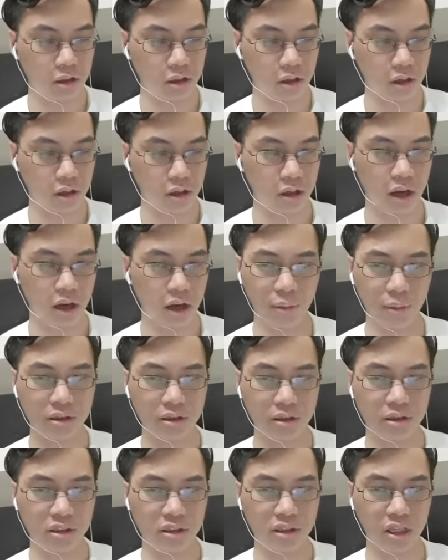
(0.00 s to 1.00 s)
Uh, I
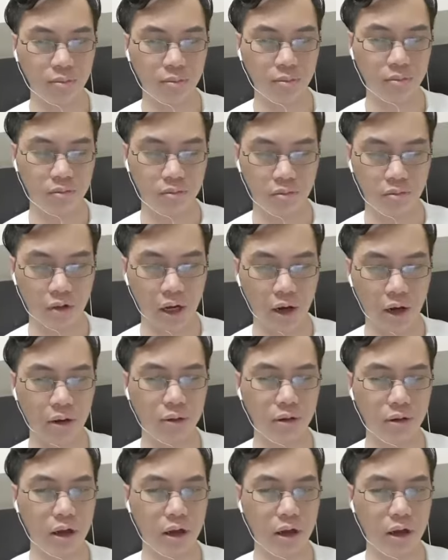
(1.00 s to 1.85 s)
might skip. I, might,